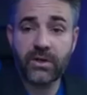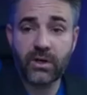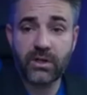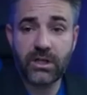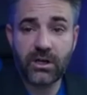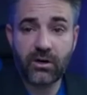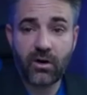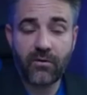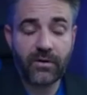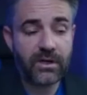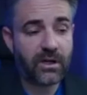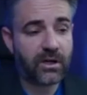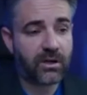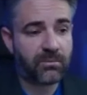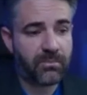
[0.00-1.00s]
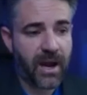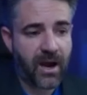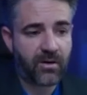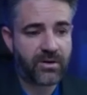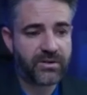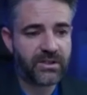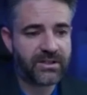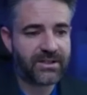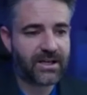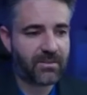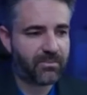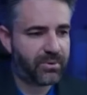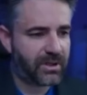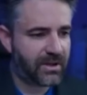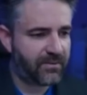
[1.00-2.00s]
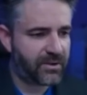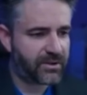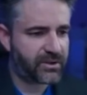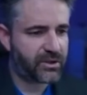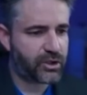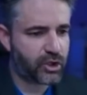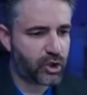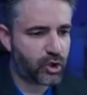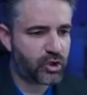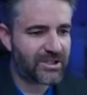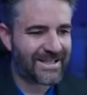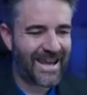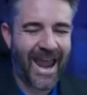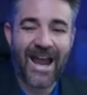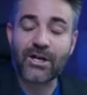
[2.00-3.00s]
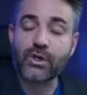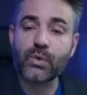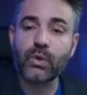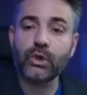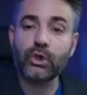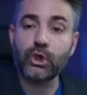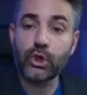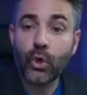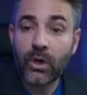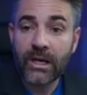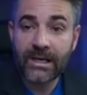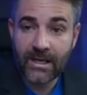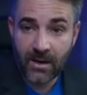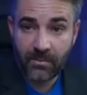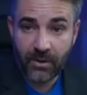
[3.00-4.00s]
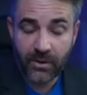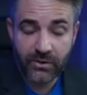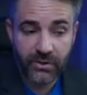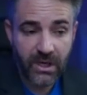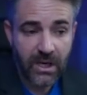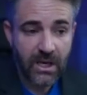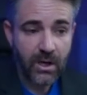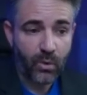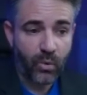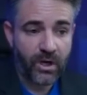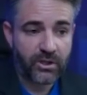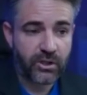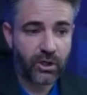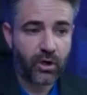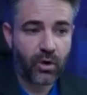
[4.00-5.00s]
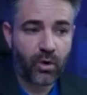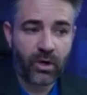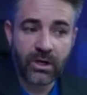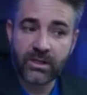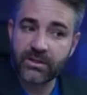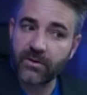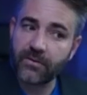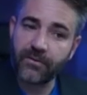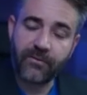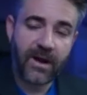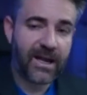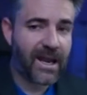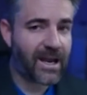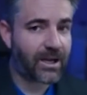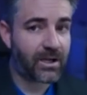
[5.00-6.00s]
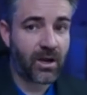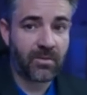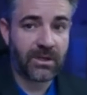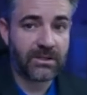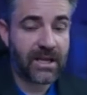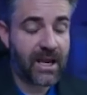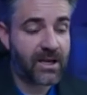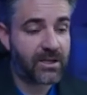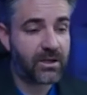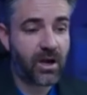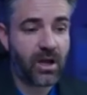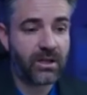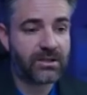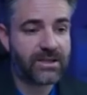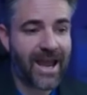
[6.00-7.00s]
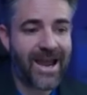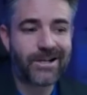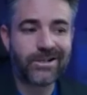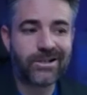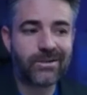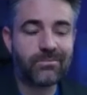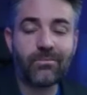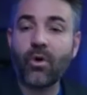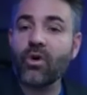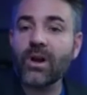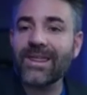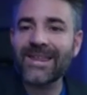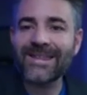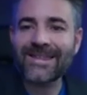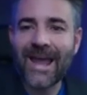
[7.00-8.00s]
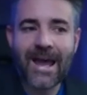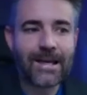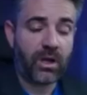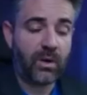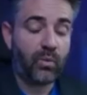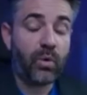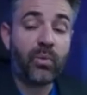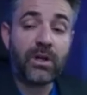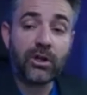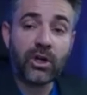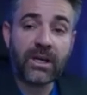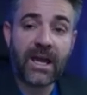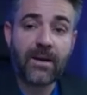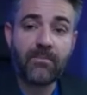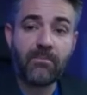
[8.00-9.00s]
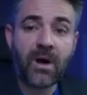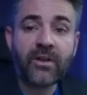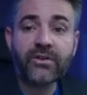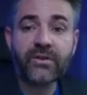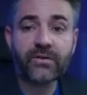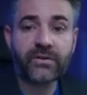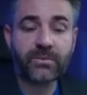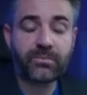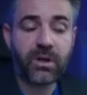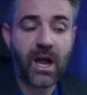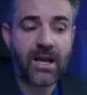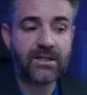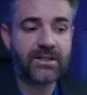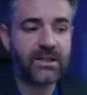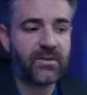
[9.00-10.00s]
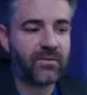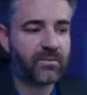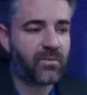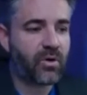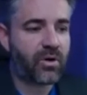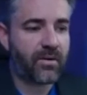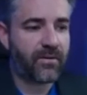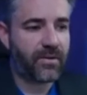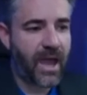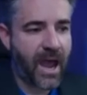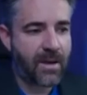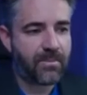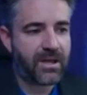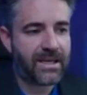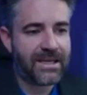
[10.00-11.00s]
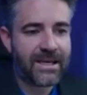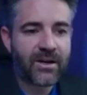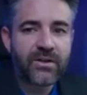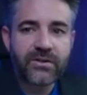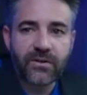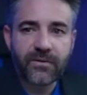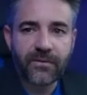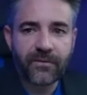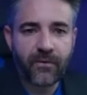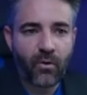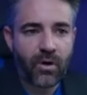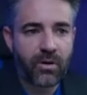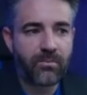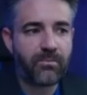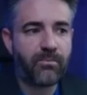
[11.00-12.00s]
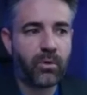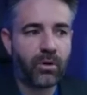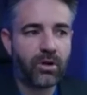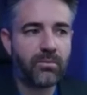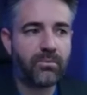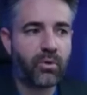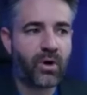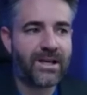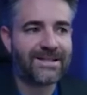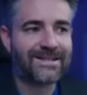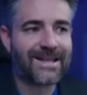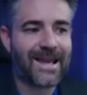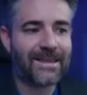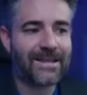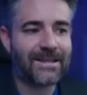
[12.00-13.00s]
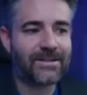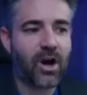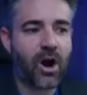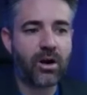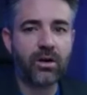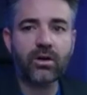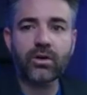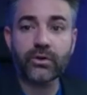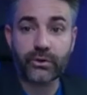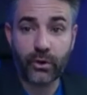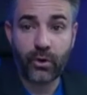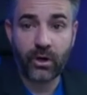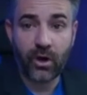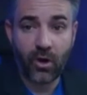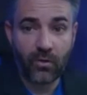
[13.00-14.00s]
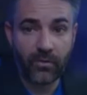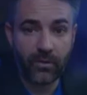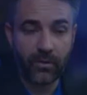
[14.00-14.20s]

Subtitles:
year-over-year comparisons, and I believe this is using actual unit numbers, which according to Fred Economic Data, y'all, is actually more than that. And when we look at months of supply, it's even more of that. But here's the four bullet points that this article is going over.